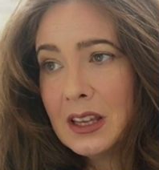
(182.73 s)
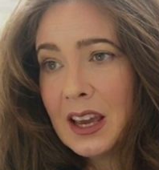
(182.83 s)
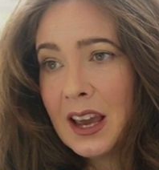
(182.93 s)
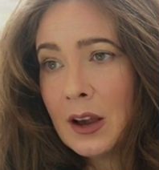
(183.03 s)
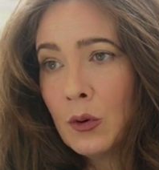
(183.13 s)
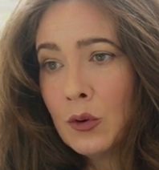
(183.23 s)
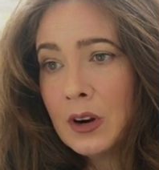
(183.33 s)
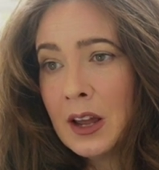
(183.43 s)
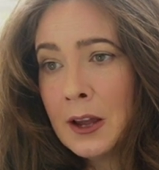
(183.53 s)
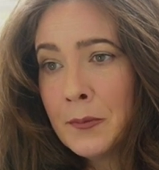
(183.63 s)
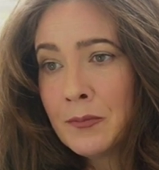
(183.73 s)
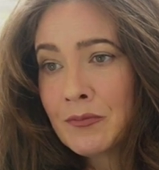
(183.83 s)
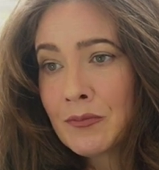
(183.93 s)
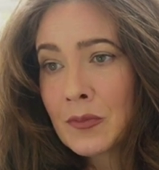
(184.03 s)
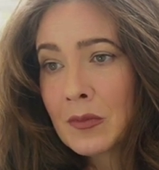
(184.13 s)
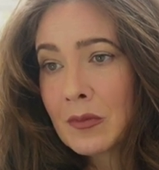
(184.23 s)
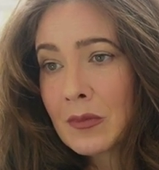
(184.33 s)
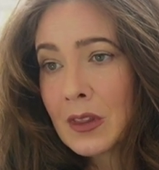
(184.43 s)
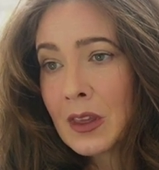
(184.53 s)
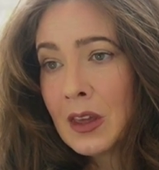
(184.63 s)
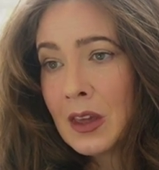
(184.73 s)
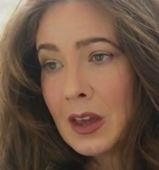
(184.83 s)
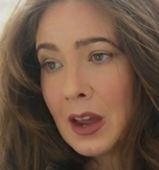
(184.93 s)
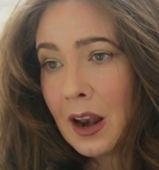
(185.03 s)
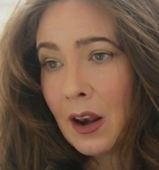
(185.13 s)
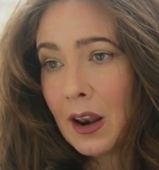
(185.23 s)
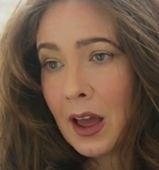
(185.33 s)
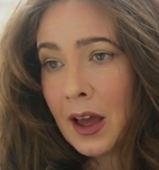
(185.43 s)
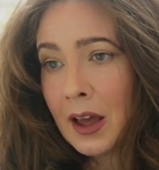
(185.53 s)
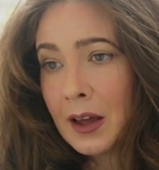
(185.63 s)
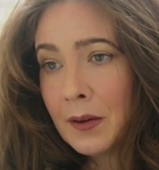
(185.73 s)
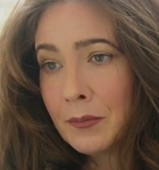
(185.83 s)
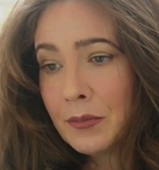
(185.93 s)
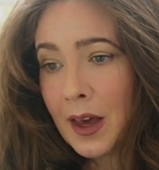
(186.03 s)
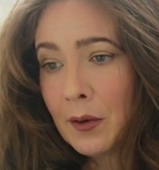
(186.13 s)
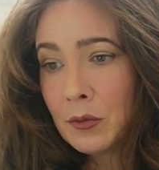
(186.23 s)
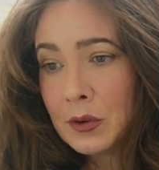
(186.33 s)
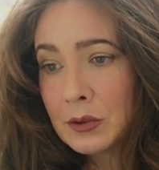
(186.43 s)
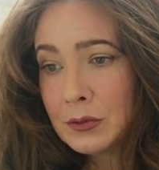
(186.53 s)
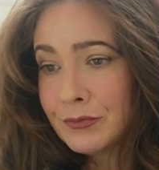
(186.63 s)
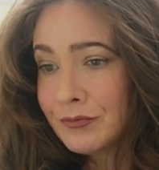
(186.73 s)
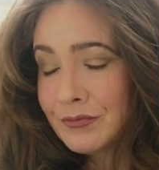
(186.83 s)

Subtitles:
the gag order, and that will